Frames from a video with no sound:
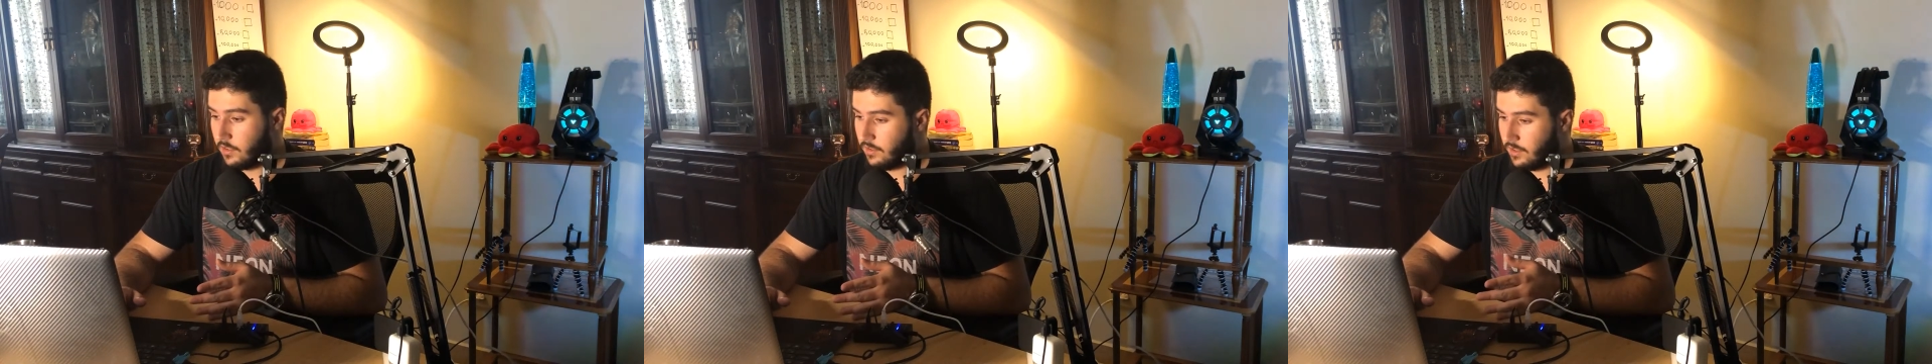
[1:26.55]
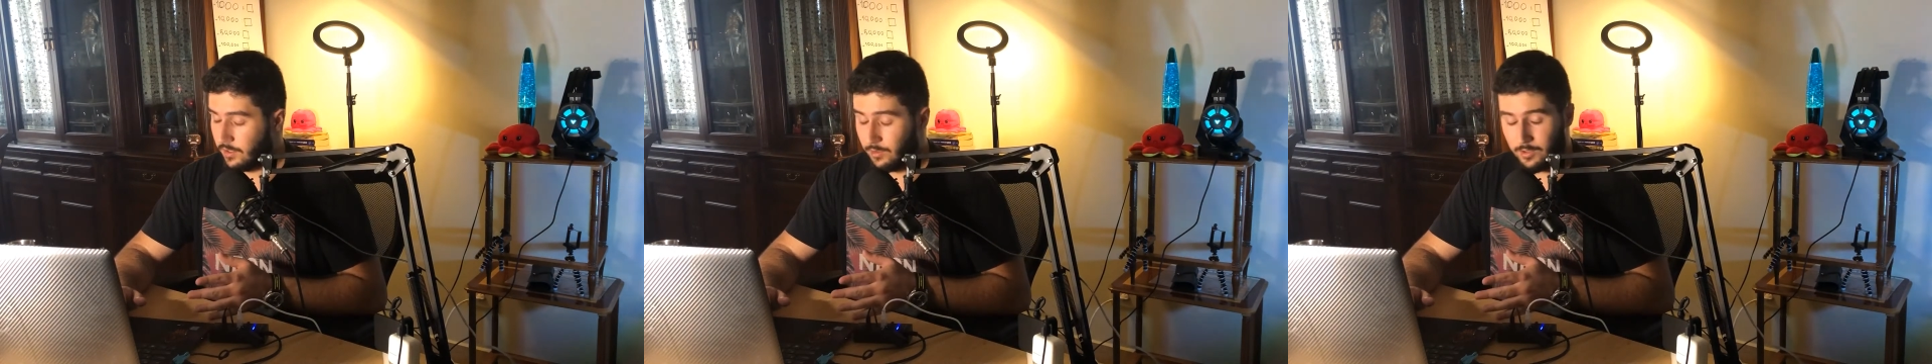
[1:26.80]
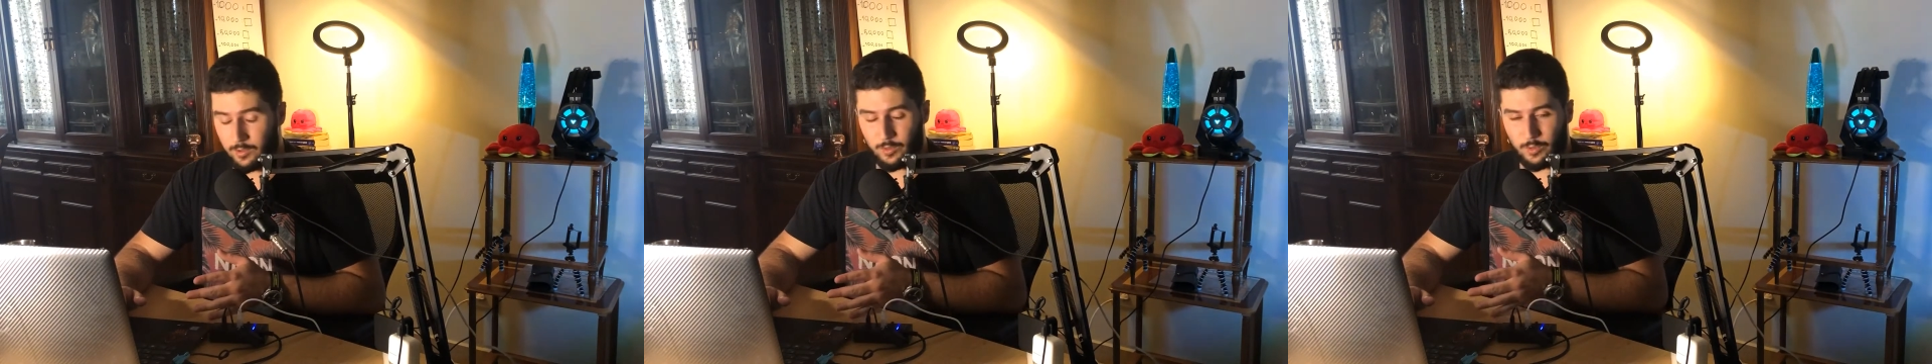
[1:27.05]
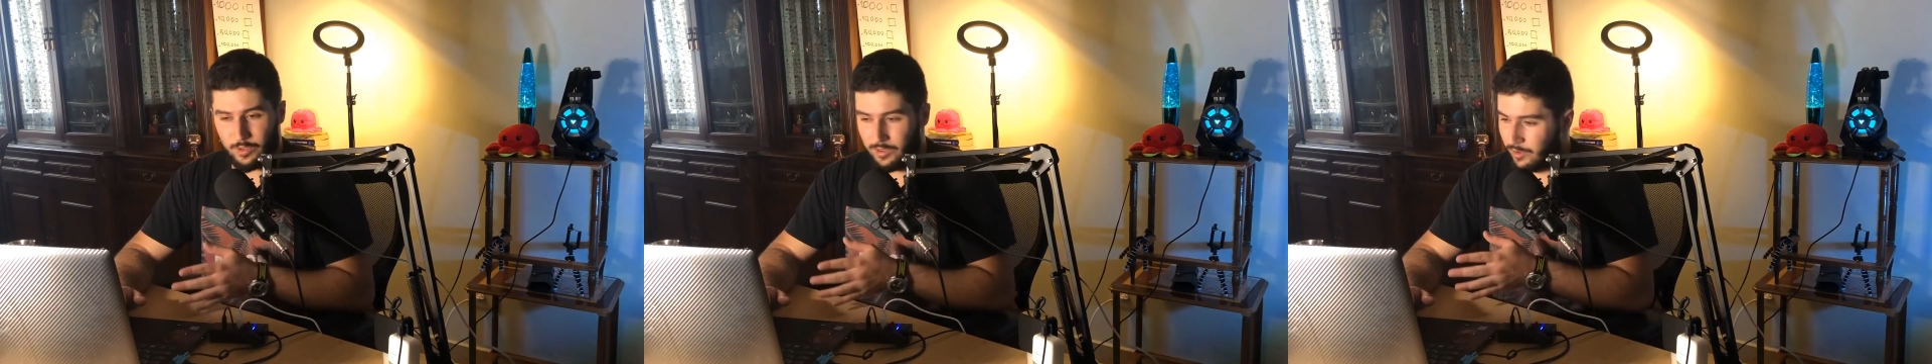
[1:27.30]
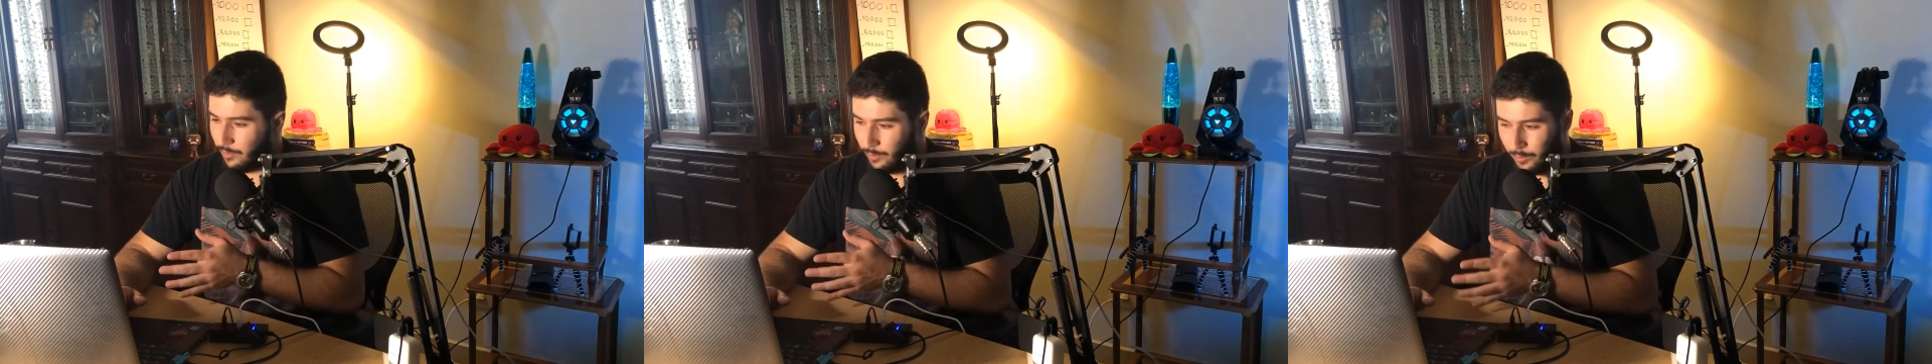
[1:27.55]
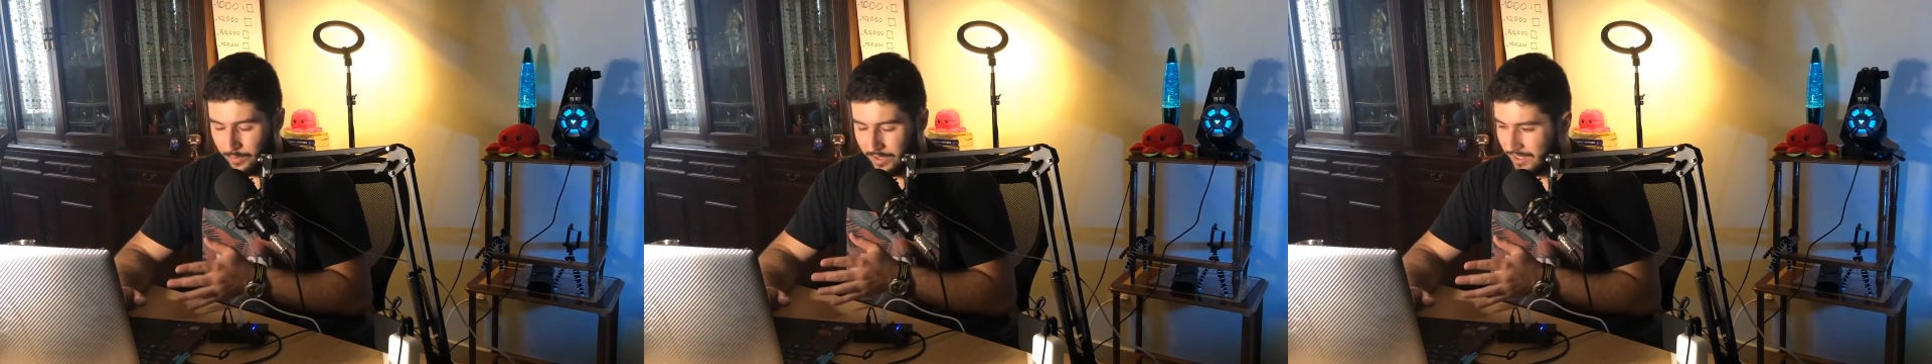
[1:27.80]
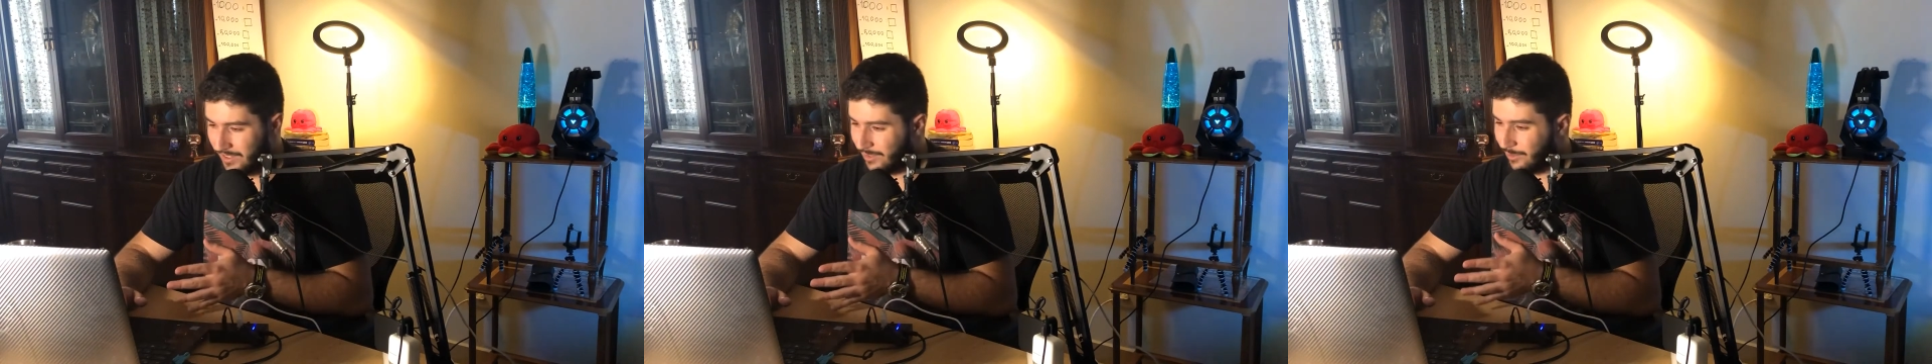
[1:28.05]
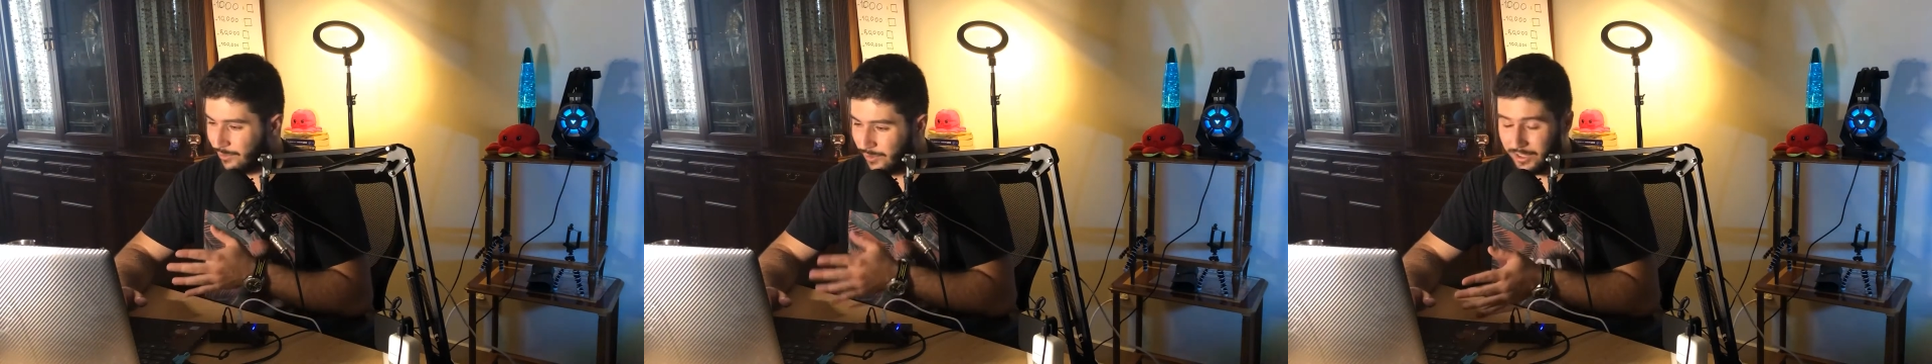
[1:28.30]
Then the the
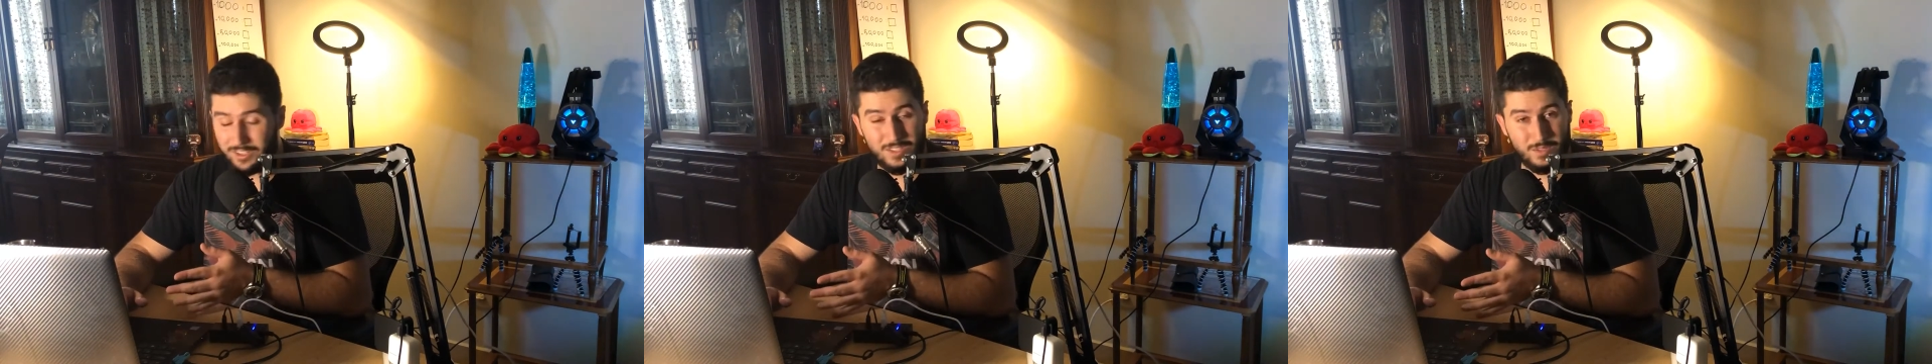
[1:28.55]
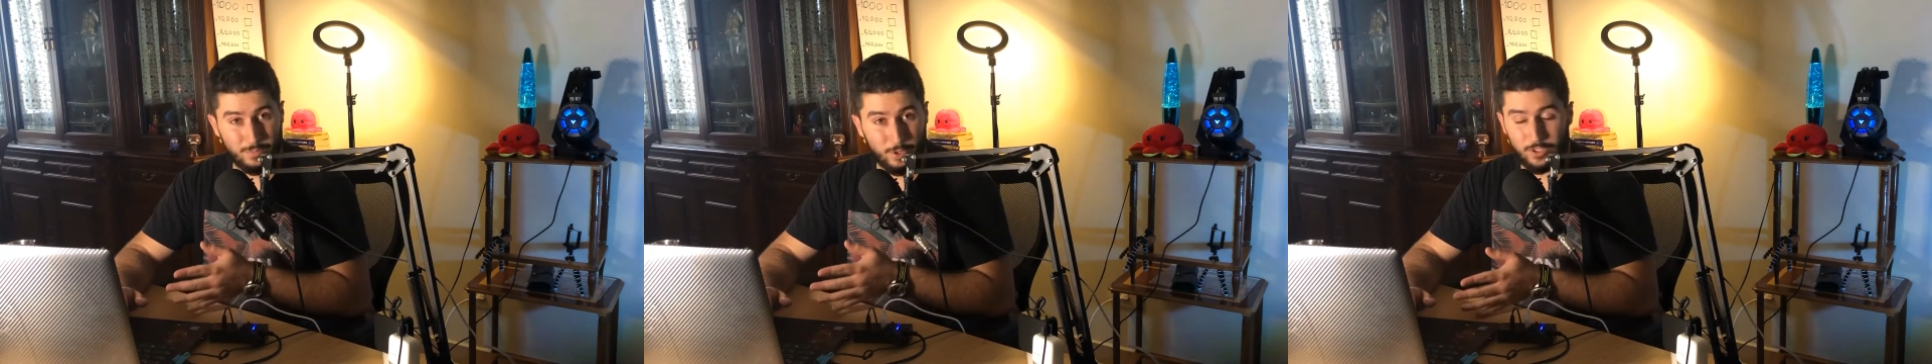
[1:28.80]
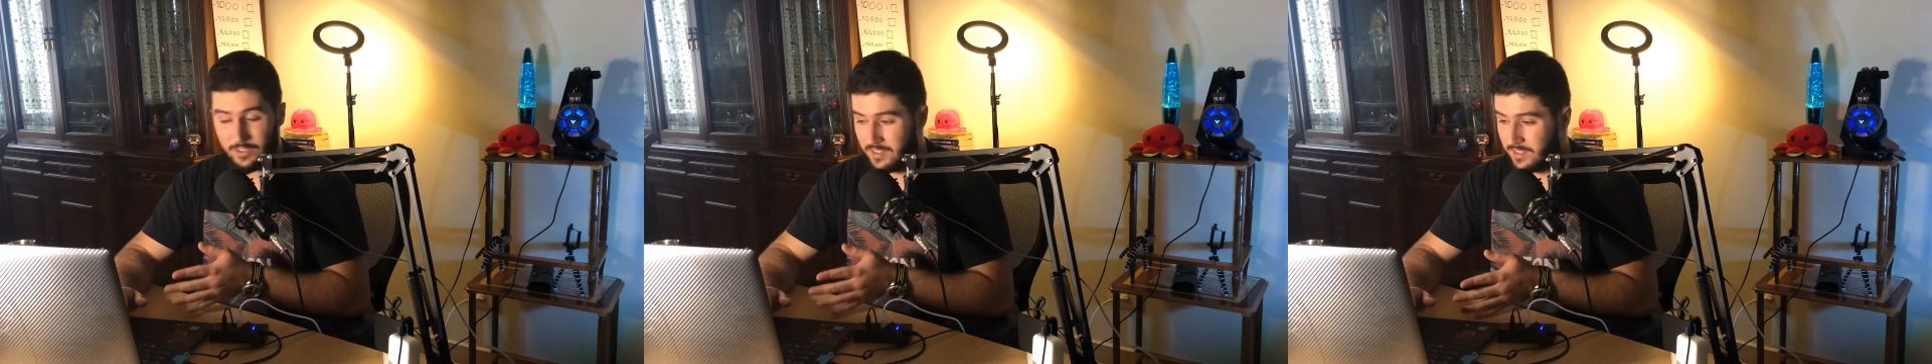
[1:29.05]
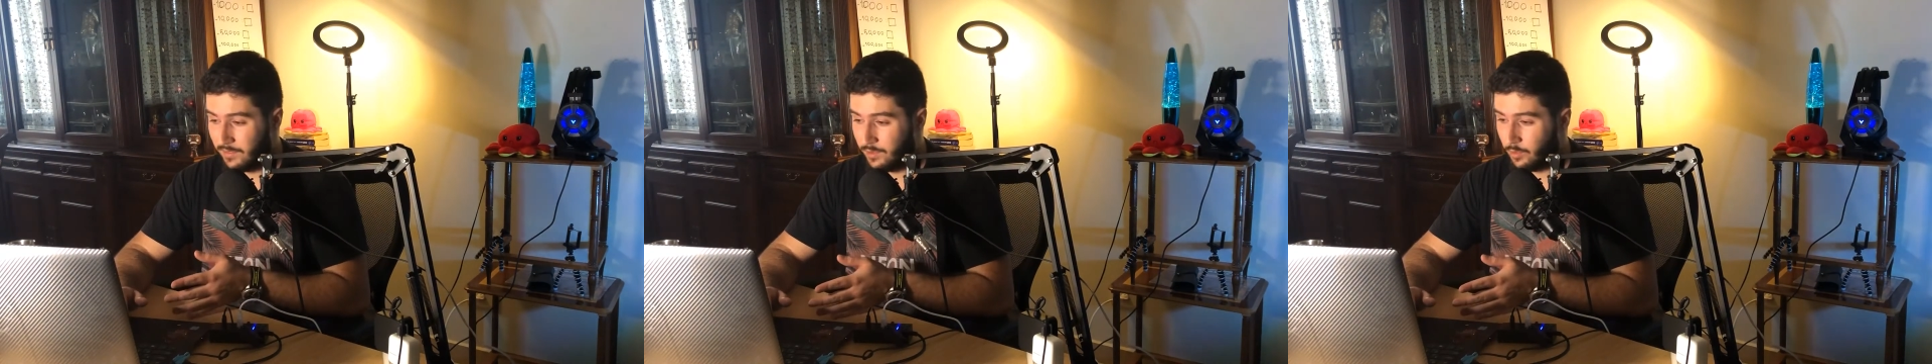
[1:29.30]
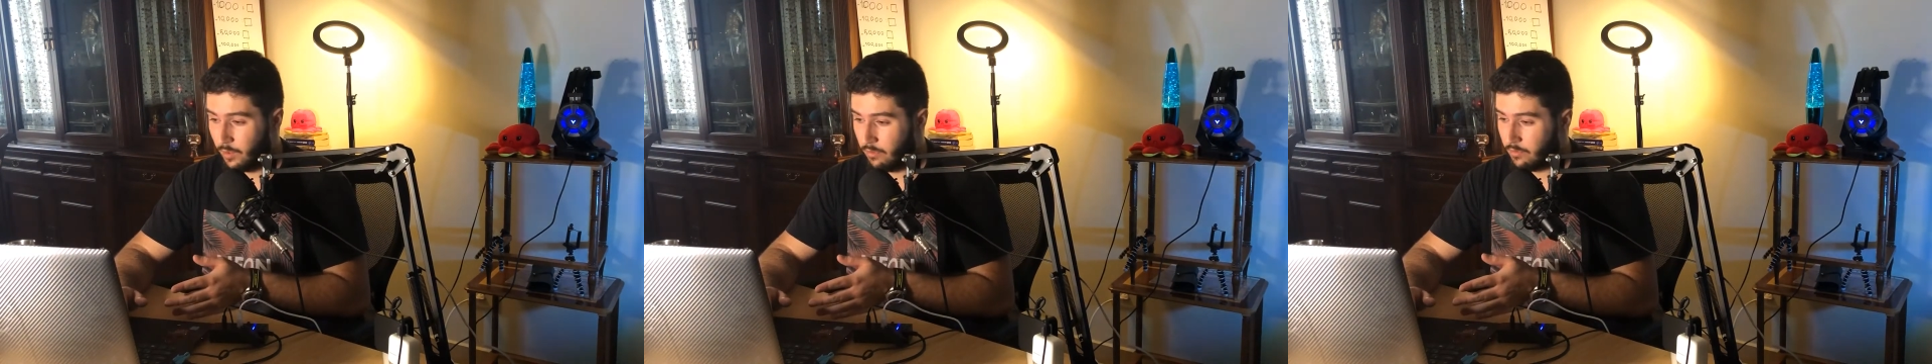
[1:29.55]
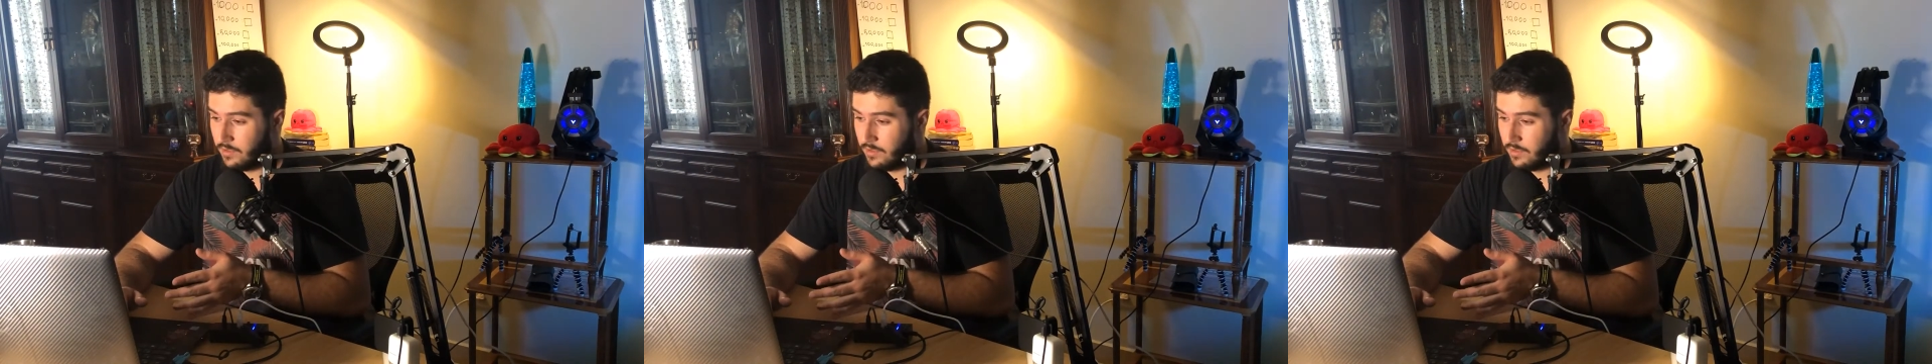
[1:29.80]
funniest podcast ever was